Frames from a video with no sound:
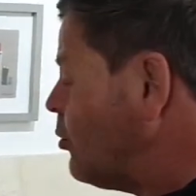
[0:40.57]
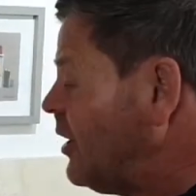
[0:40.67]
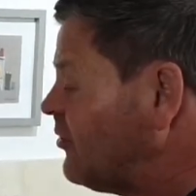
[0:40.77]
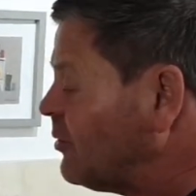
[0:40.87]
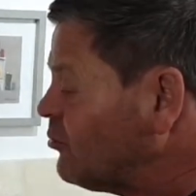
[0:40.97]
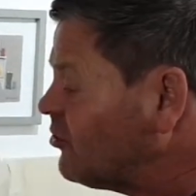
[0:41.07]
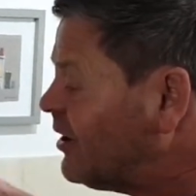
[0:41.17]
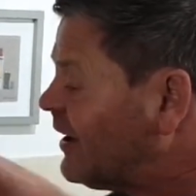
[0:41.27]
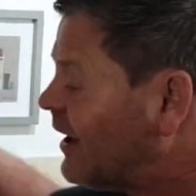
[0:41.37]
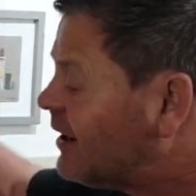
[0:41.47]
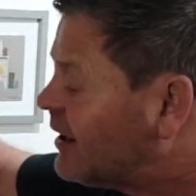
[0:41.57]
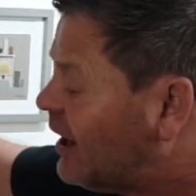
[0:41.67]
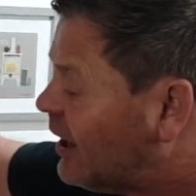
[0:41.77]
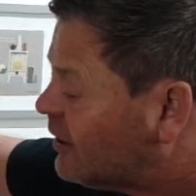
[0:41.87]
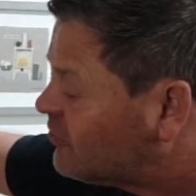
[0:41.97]
is I'm just going to get a
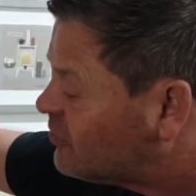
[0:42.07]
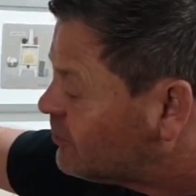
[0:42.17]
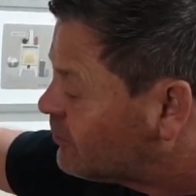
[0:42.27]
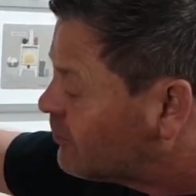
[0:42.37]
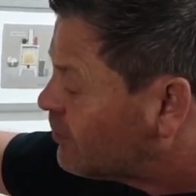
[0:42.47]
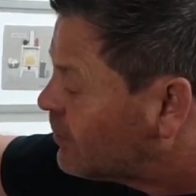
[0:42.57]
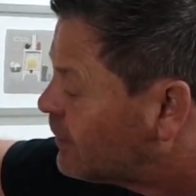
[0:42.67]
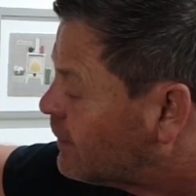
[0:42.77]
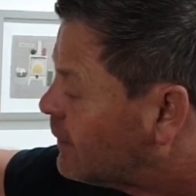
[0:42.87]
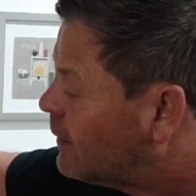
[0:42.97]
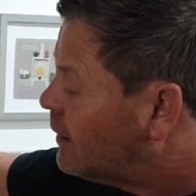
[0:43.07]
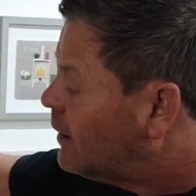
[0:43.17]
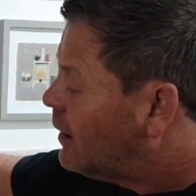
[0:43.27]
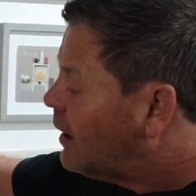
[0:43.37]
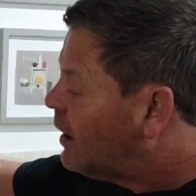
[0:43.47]
glass
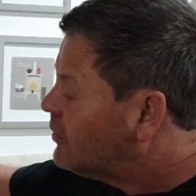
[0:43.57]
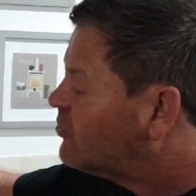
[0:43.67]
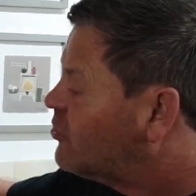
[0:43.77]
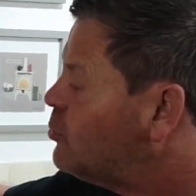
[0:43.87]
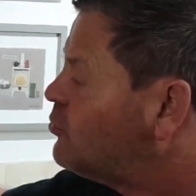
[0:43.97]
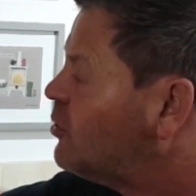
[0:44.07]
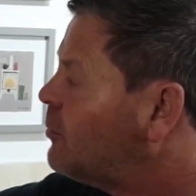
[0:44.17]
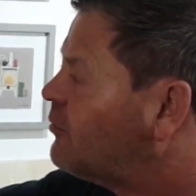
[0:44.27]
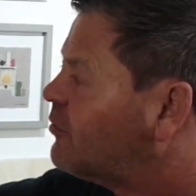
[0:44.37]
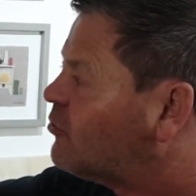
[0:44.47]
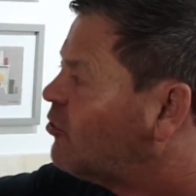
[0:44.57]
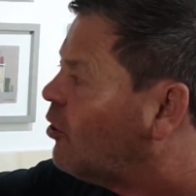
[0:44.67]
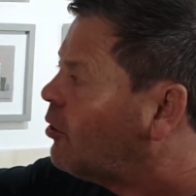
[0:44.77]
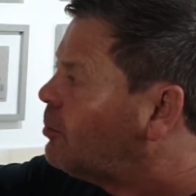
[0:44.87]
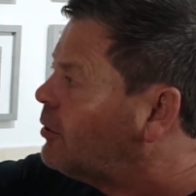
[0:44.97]
and scoop some off the
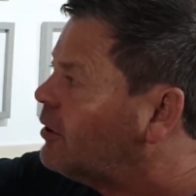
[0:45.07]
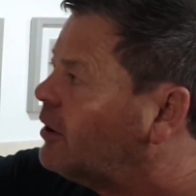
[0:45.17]
top,